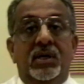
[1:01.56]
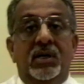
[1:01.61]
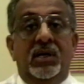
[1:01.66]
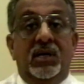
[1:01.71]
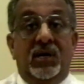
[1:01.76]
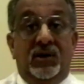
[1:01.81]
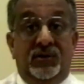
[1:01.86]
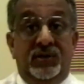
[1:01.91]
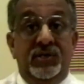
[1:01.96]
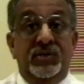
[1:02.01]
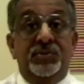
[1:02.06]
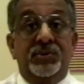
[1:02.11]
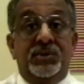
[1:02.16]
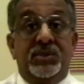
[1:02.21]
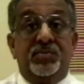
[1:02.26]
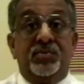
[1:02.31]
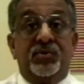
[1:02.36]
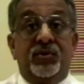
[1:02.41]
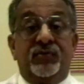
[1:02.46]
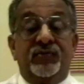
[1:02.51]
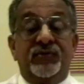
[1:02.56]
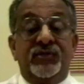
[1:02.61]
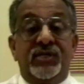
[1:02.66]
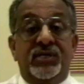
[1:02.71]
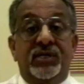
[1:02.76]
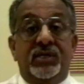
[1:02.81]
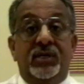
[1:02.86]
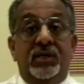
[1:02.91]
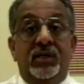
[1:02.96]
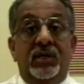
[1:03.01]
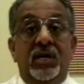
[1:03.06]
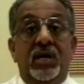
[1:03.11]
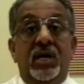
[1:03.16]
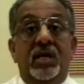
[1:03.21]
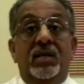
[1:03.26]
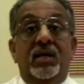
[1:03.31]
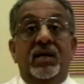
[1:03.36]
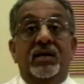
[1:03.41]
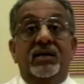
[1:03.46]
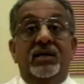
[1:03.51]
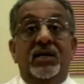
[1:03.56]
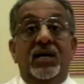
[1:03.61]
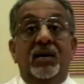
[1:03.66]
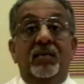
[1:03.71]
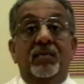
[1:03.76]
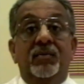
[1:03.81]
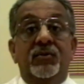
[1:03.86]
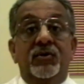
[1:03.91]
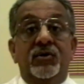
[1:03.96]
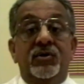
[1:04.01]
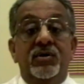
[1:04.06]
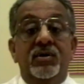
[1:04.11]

Now, this was a prophecy that came